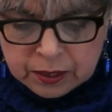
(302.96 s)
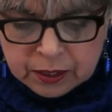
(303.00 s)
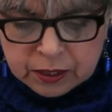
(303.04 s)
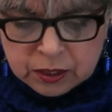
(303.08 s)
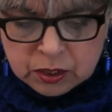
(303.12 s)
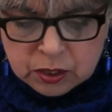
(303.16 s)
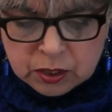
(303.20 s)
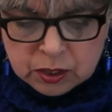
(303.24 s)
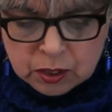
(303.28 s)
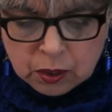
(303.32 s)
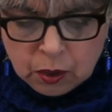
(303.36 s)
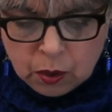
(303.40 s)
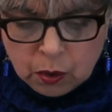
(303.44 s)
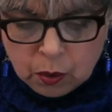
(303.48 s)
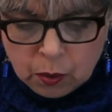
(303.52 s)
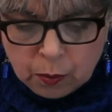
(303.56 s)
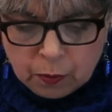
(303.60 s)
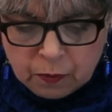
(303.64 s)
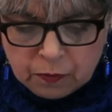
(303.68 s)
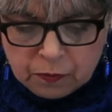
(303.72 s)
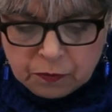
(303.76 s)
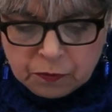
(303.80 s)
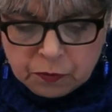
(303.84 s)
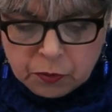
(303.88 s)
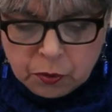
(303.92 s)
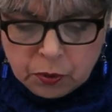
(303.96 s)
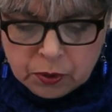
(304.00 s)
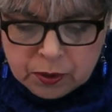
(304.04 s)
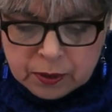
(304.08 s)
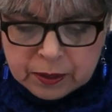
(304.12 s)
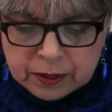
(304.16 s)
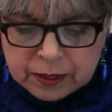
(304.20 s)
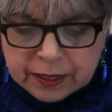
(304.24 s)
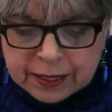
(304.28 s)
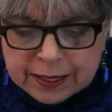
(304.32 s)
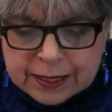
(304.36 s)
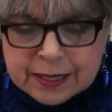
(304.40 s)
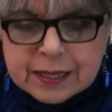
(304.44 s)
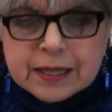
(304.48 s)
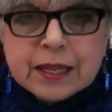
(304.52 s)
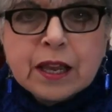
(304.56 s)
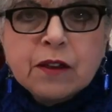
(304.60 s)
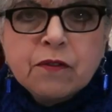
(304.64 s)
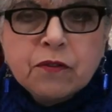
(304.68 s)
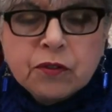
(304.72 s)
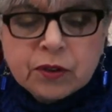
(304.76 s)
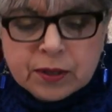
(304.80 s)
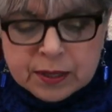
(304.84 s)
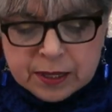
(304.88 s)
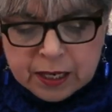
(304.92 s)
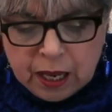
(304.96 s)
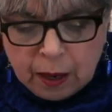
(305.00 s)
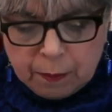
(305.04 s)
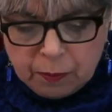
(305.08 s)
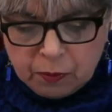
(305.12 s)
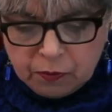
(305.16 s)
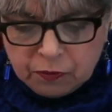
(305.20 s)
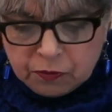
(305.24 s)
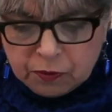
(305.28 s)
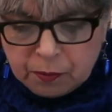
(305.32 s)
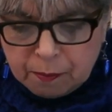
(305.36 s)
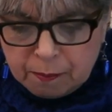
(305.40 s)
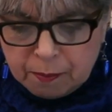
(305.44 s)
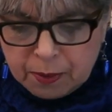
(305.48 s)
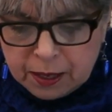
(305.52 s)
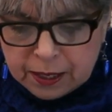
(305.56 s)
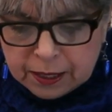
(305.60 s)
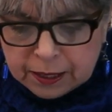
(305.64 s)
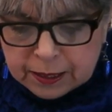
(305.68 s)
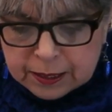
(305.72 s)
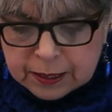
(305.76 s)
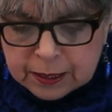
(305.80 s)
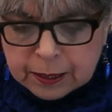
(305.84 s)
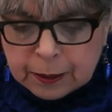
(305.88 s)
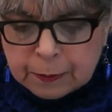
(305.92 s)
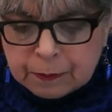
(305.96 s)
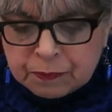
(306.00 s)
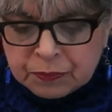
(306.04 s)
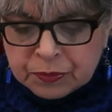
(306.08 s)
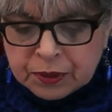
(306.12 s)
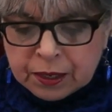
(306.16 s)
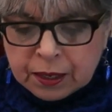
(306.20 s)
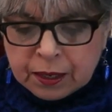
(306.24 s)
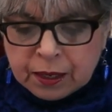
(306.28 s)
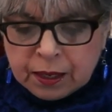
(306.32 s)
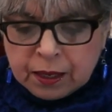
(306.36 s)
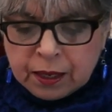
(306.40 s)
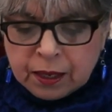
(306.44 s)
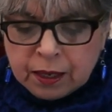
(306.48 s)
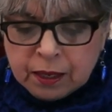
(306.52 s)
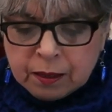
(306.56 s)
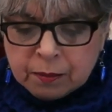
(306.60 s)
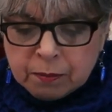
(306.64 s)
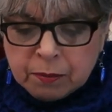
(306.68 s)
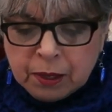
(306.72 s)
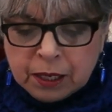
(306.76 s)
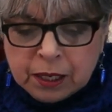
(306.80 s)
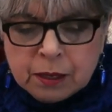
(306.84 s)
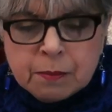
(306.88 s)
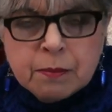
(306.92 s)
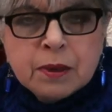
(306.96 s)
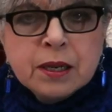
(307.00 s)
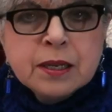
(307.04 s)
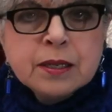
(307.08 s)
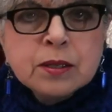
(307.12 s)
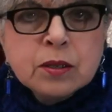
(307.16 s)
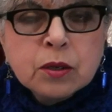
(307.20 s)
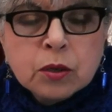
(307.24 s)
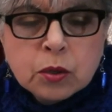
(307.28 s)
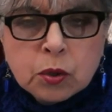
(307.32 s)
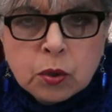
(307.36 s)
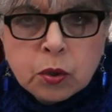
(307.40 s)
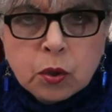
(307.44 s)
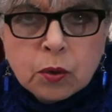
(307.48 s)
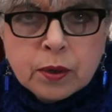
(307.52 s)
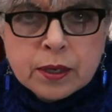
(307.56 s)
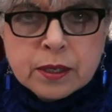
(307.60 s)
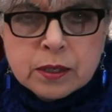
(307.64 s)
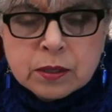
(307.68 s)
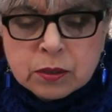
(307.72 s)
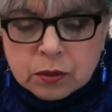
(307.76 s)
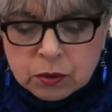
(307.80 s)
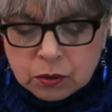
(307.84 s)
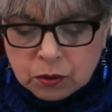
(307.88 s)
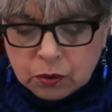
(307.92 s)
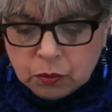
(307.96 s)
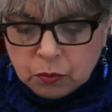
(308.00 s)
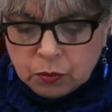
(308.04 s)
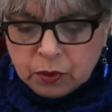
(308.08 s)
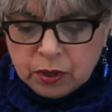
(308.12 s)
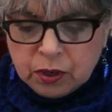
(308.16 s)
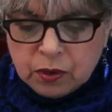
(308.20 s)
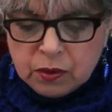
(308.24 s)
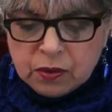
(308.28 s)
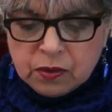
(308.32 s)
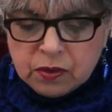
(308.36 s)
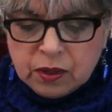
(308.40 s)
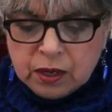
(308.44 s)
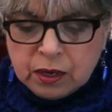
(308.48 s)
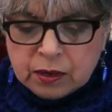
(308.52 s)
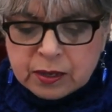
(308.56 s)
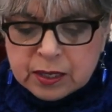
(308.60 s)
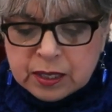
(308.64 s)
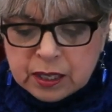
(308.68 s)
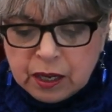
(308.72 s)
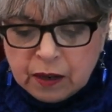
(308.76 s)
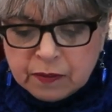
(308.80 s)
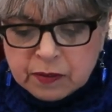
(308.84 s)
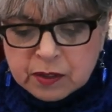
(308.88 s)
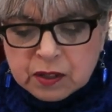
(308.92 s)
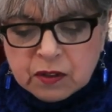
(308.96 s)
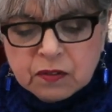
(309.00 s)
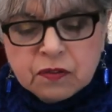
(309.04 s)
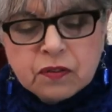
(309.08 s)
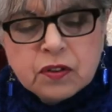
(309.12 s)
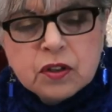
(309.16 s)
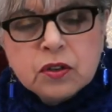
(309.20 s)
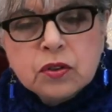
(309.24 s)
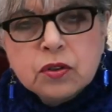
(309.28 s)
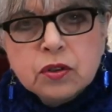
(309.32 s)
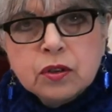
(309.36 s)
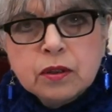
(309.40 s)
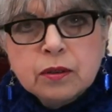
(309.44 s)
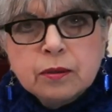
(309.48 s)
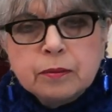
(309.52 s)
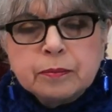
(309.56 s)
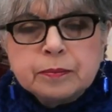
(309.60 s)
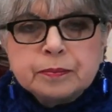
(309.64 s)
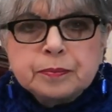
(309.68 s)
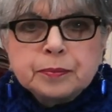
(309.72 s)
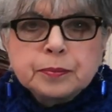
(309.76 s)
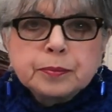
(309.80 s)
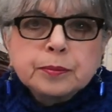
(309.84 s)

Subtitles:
religious home for, let's say, for example, for monks. And many monks are cloistered where they are self-sufficient.